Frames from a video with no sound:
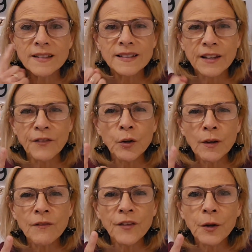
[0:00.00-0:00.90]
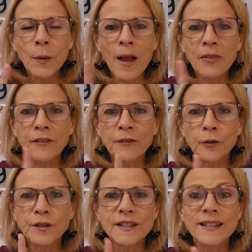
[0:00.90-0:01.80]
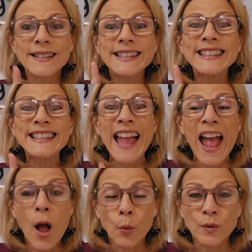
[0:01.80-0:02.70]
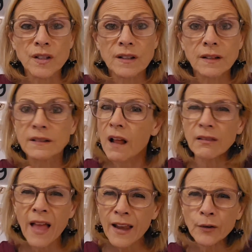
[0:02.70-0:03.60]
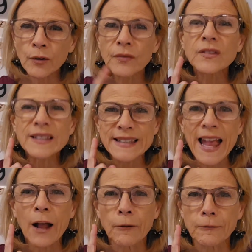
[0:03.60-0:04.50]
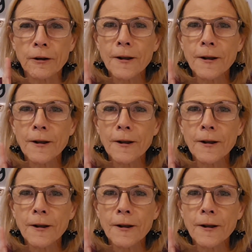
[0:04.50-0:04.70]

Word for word: see if you can figure out the first sound, not letter, the sound.